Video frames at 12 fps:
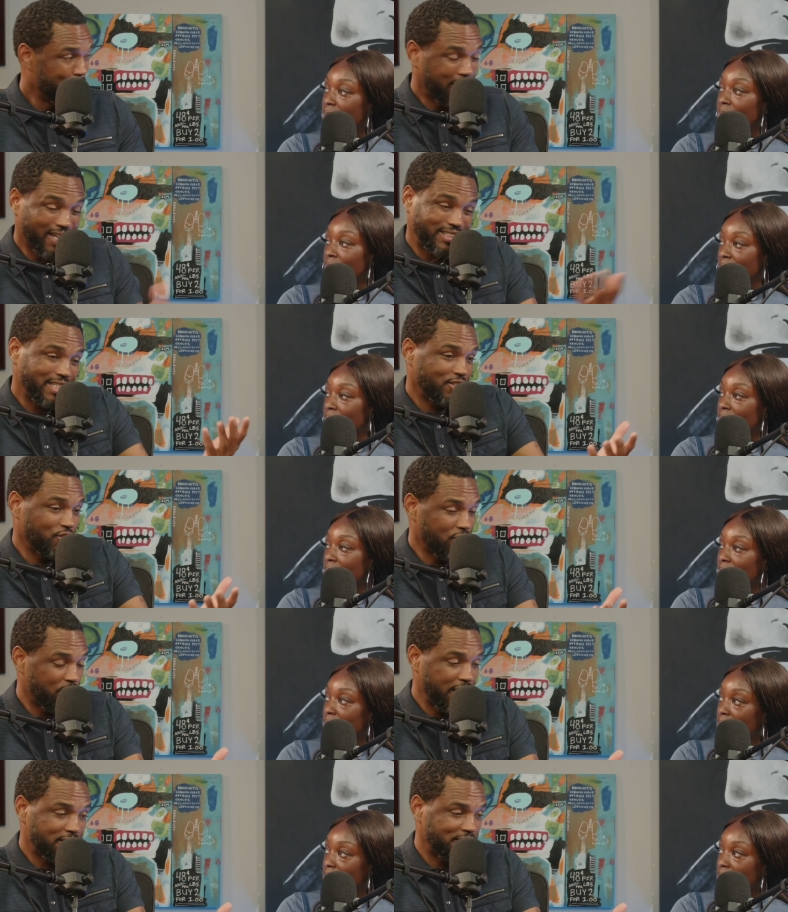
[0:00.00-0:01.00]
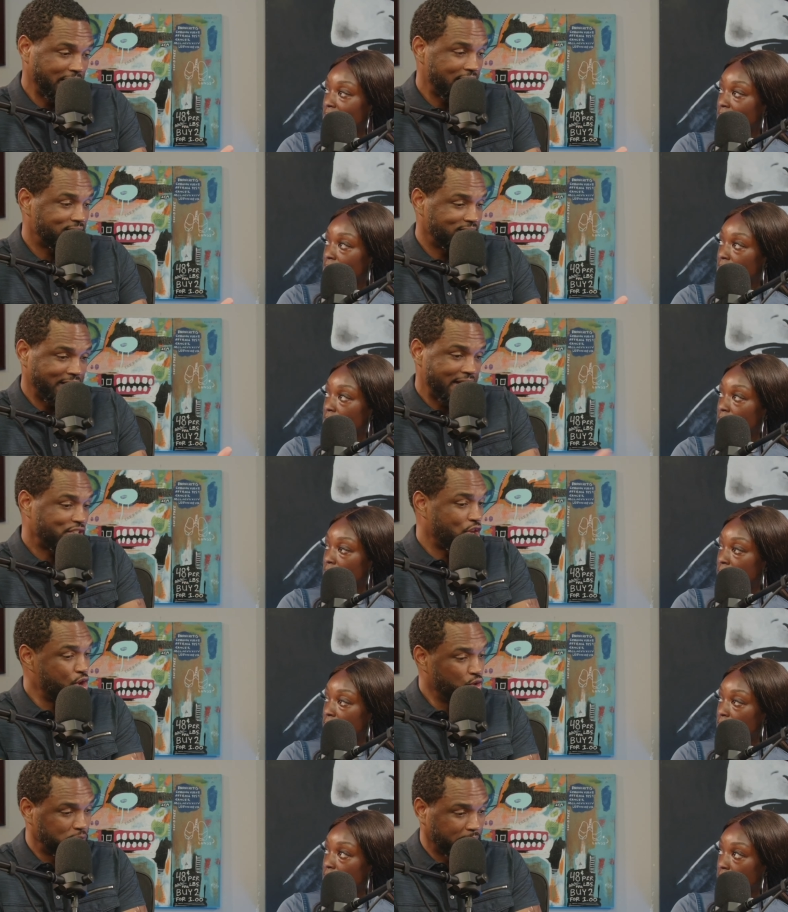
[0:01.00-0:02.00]
Speaker 1: Because that's you know that's that's that's
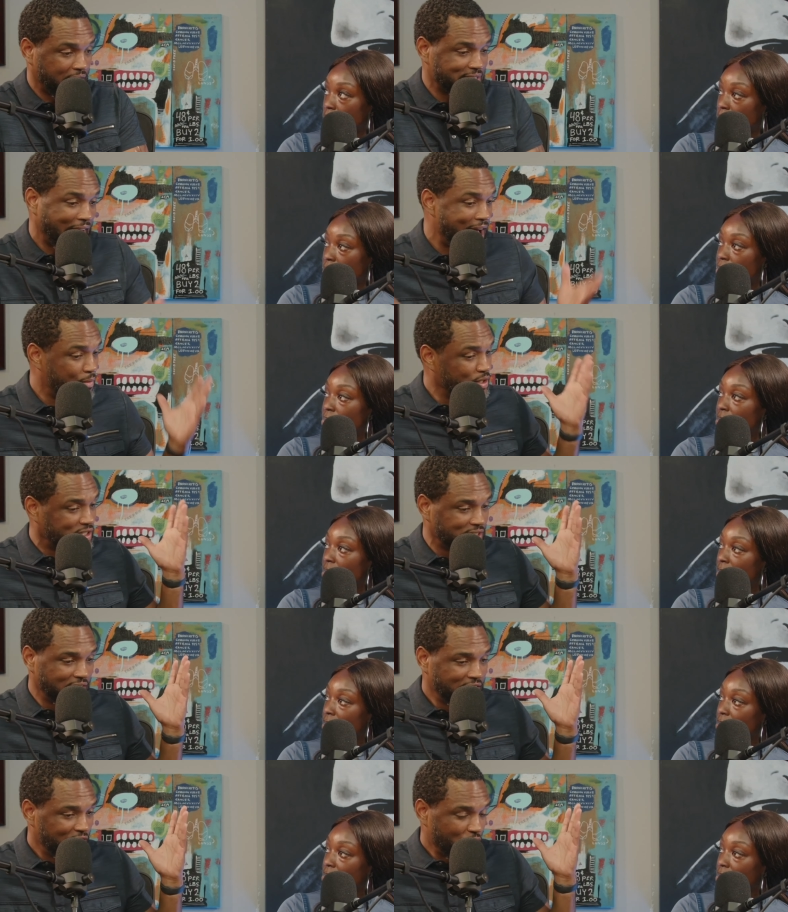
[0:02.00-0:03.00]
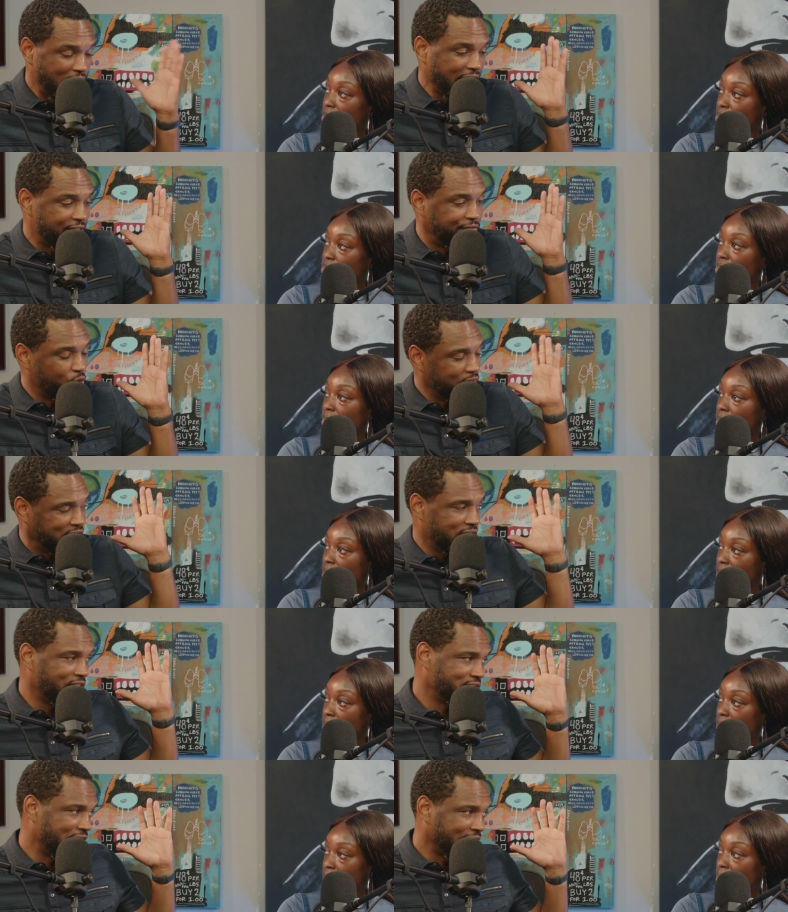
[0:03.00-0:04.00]
huge. Because I was you know I got four
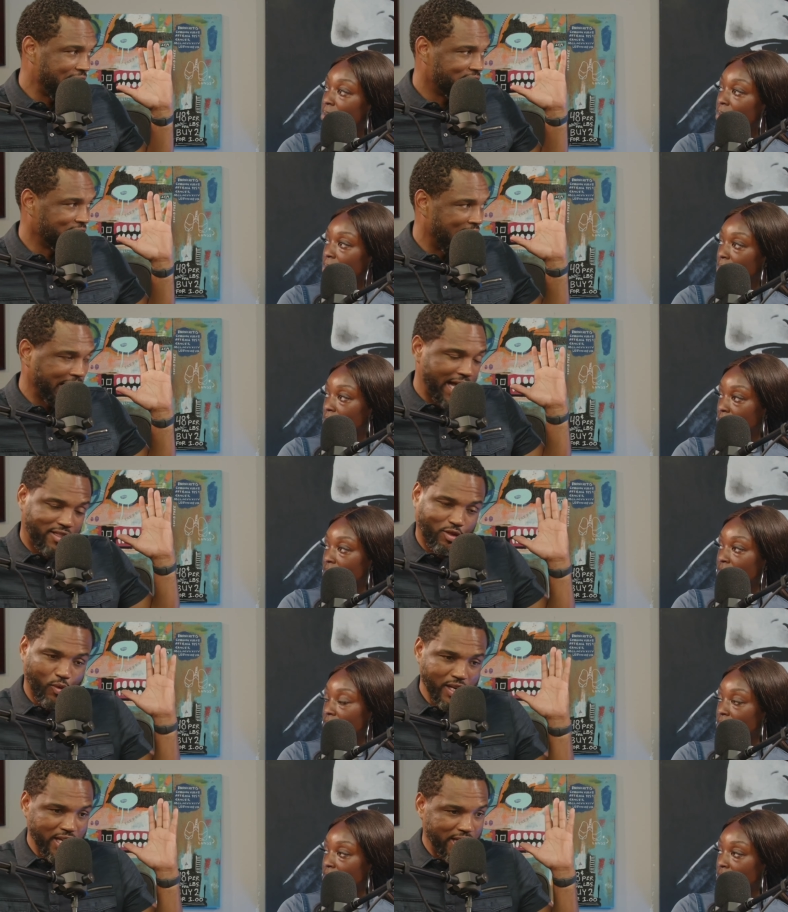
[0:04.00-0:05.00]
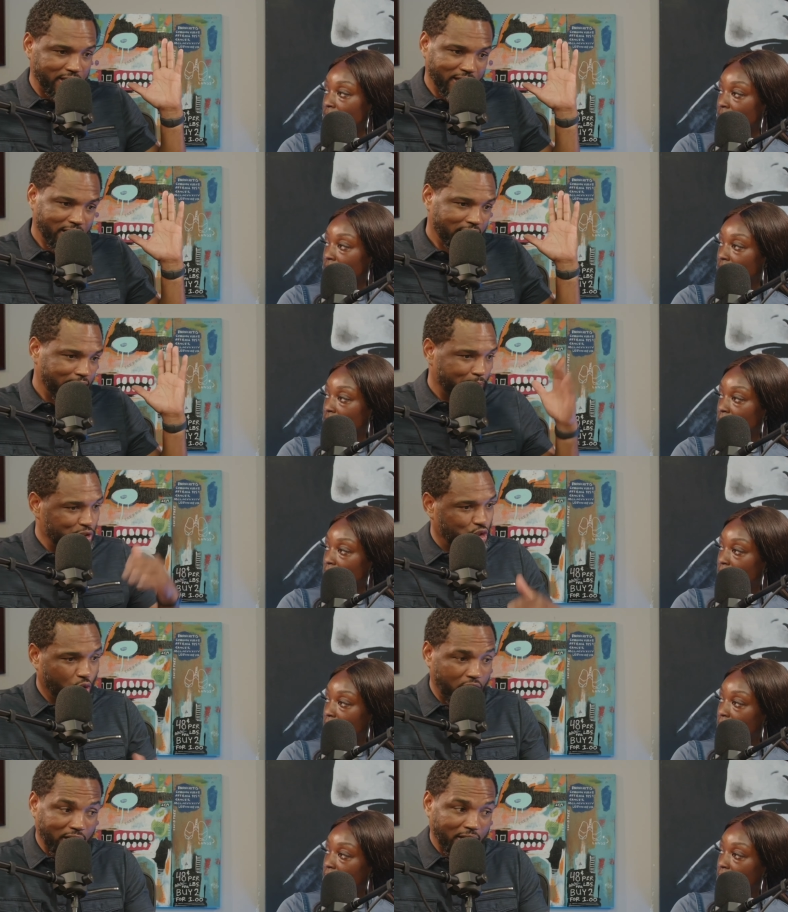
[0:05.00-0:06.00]
kids. I got I got three and
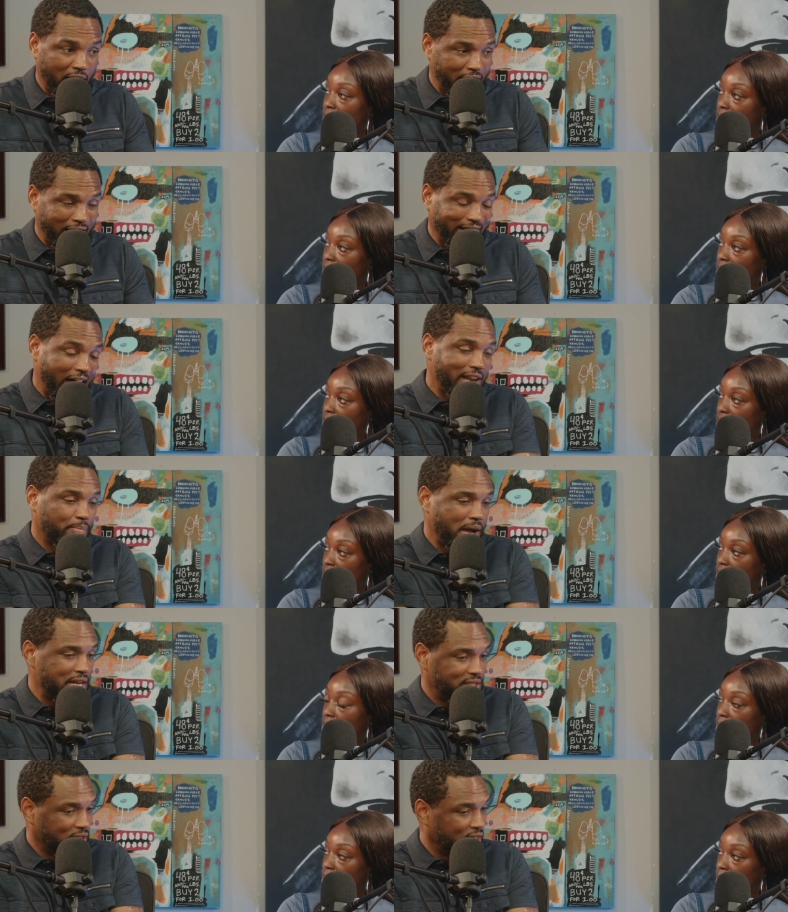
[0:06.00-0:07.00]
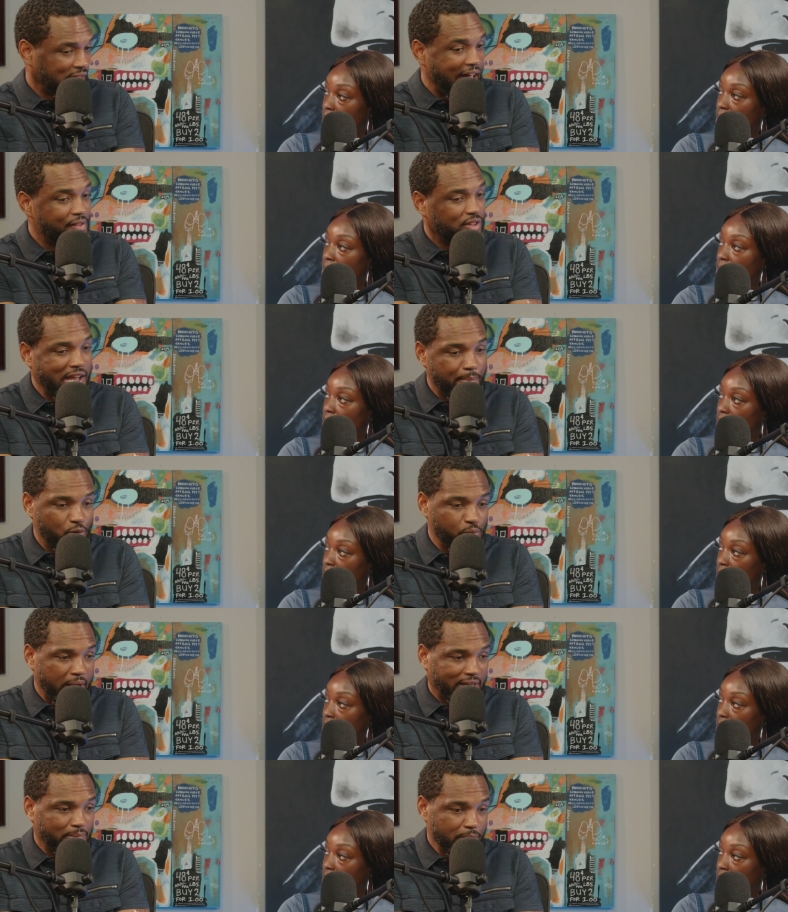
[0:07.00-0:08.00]
majority of, a lot of my adult life when I moved
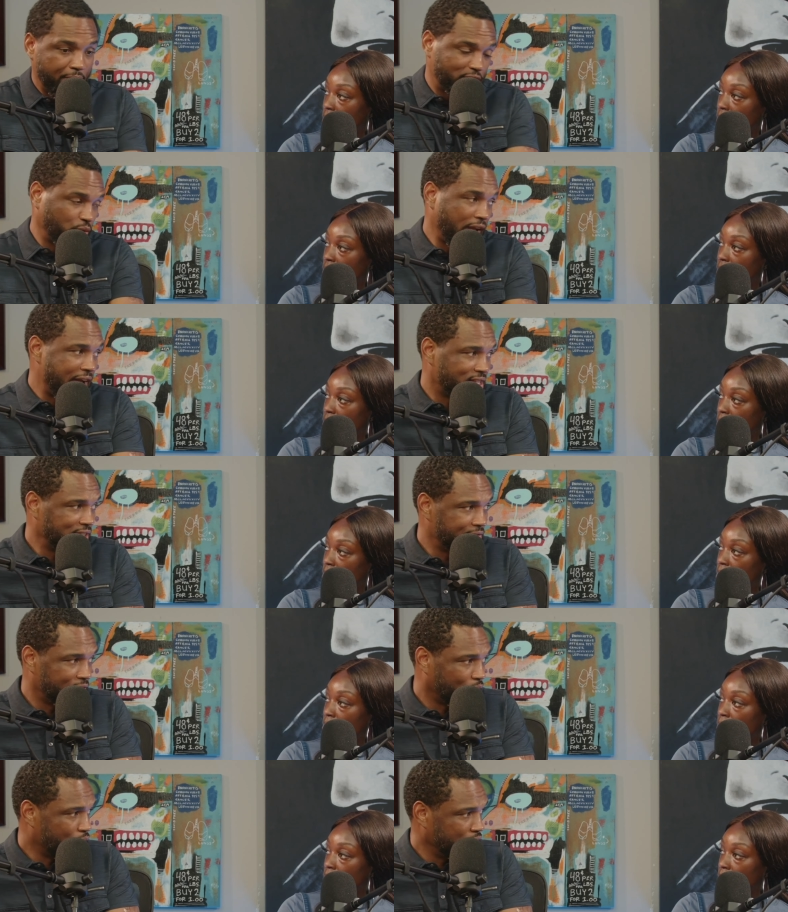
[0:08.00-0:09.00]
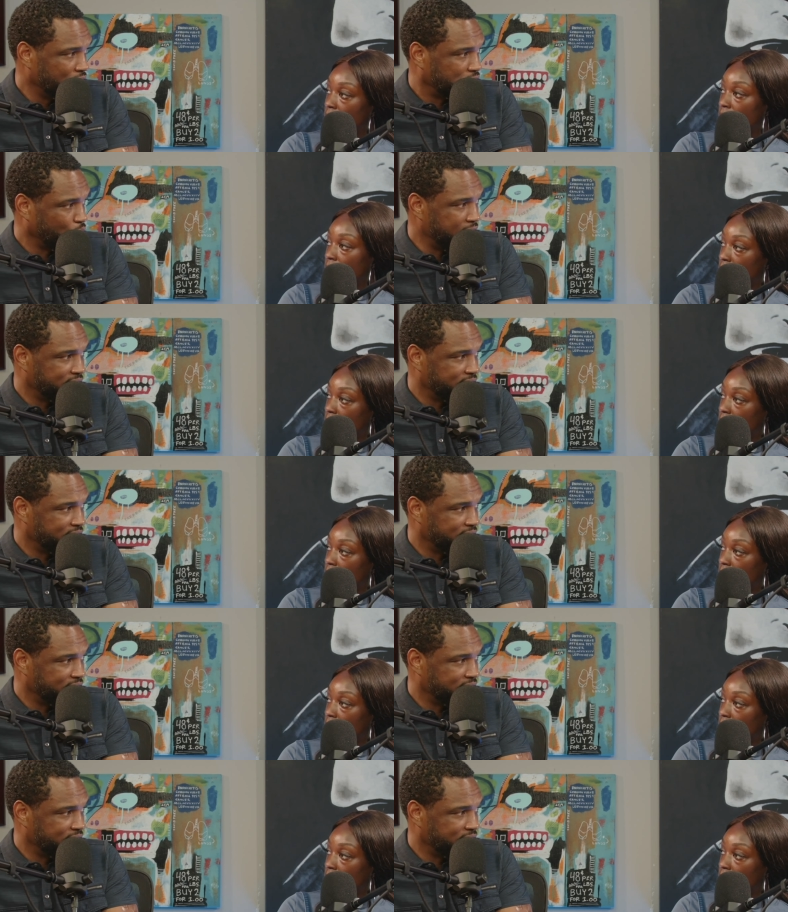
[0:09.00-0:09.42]
back to Memphis, we had to live in Verona Square